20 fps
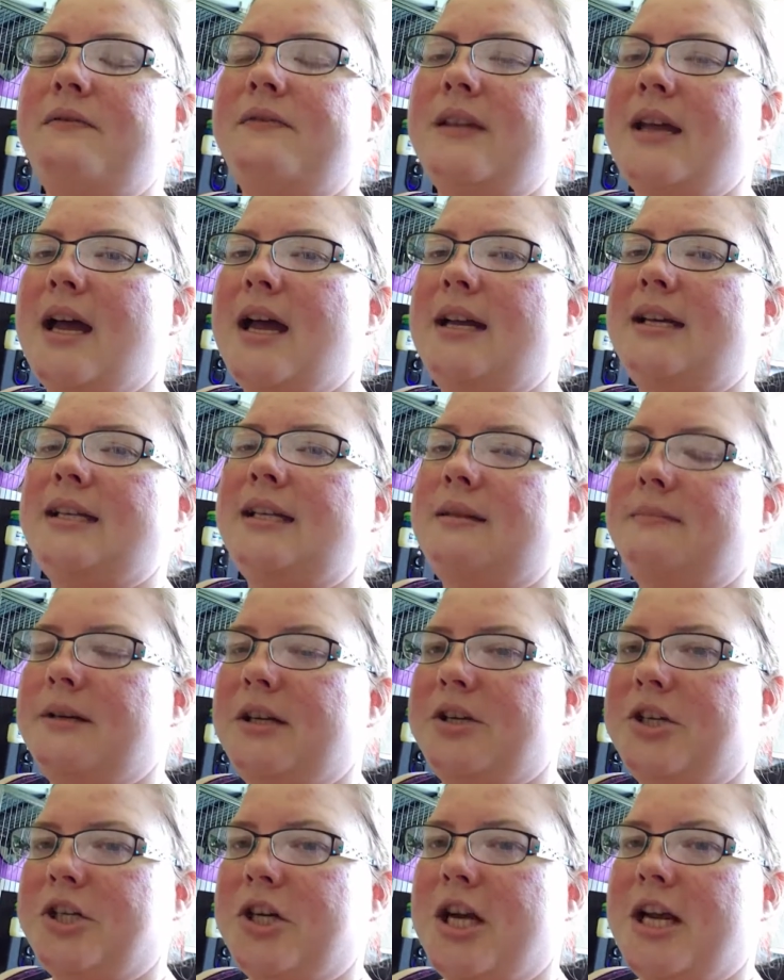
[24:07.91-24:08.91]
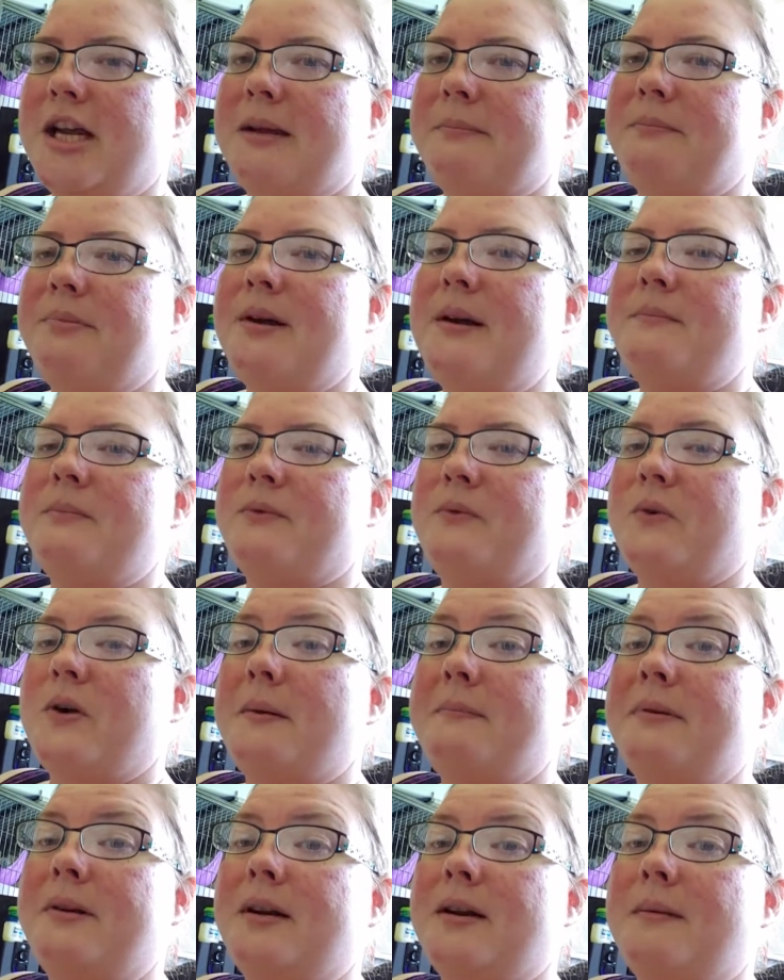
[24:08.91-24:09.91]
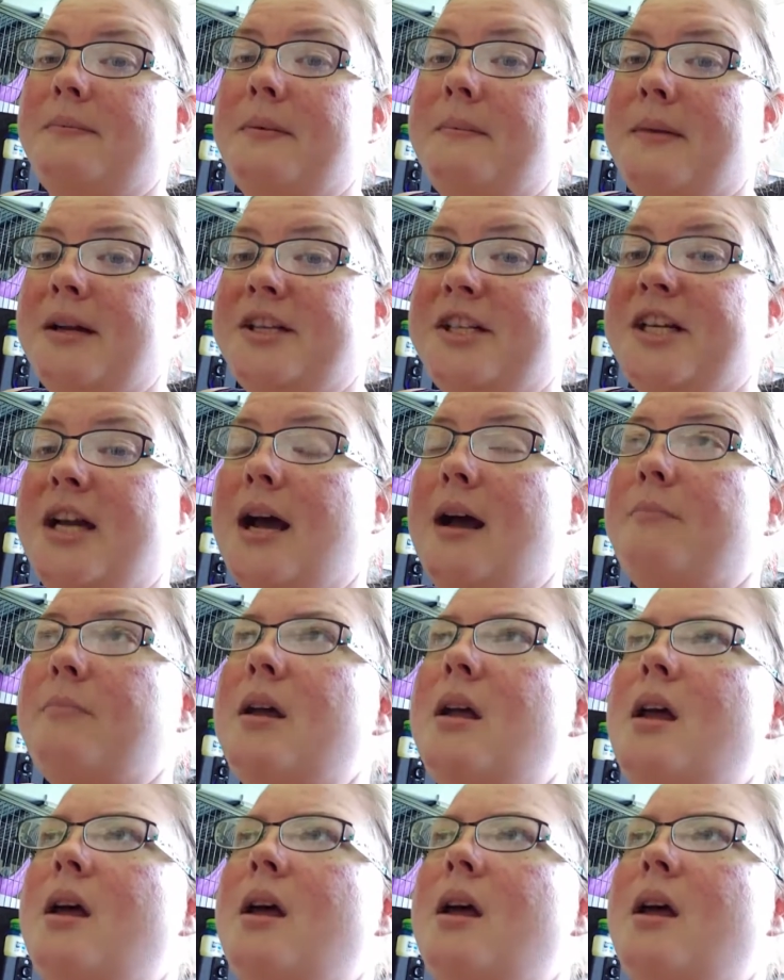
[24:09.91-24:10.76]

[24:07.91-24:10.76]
that I need to make sure I can print before I put it up on my shop